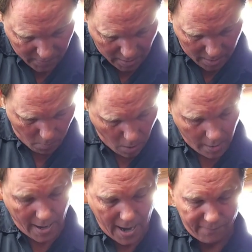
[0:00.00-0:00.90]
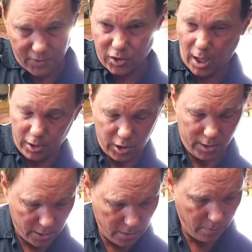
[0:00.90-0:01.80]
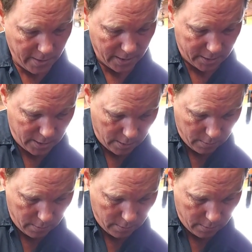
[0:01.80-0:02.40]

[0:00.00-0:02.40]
I don't want to have to charge you to do this.